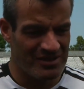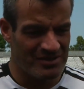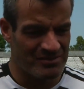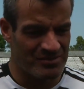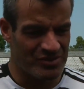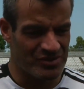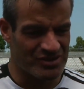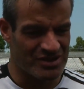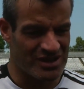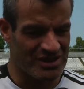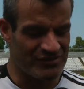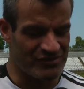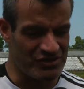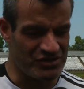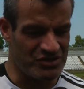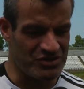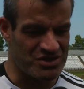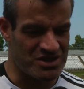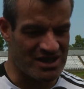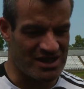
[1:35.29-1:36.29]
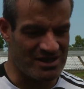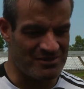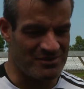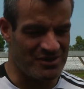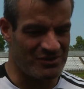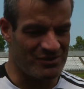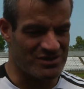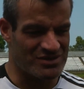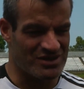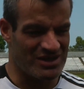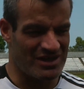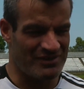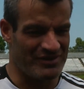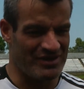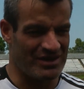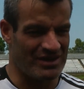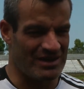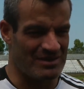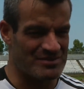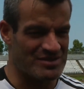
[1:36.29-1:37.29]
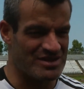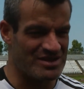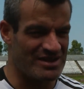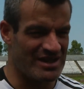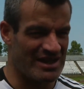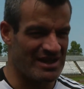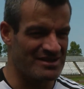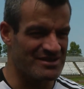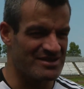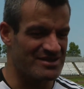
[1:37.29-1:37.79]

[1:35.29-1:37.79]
putting together a new team, and you're always going to have your little ups and downs.